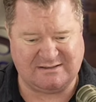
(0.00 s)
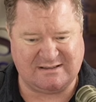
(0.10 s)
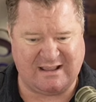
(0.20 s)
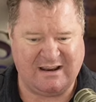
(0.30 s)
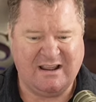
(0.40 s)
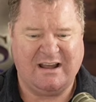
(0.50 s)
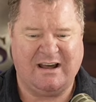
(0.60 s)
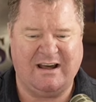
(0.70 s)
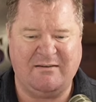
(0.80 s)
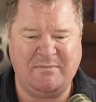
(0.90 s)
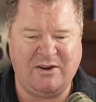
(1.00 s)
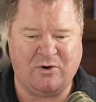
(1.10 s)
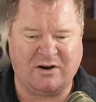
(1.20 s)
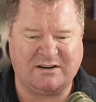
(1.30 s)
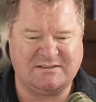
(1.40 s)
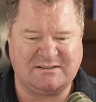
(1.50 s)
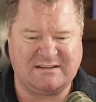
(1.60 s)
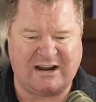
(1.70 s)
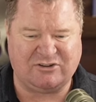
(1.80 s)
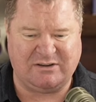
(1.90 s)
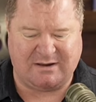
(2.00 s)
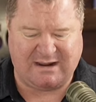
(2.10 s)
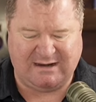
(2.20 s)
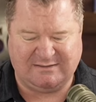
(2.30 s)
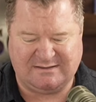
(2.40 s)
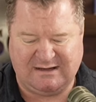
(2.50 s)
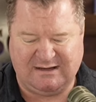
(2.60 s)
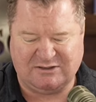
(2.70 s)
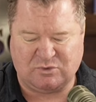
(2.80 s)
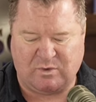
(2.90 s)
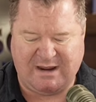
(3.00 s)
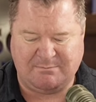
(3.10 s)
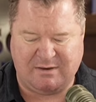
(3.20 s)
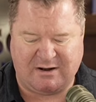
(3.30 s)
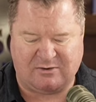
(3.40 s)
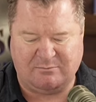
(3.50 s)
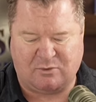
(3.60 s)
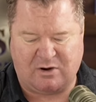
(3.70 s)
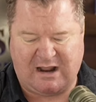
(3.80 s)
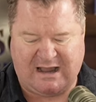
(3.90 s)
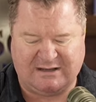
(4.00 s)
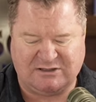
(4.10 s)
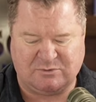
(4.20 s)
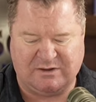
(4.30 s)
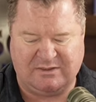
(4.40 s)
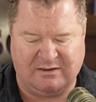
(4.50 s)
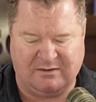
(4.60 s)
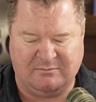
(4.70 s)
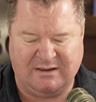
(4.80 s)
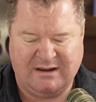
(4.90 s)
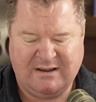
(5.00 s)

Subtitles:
is that Mayorkas is actually behind the scenes way better and more honest with them,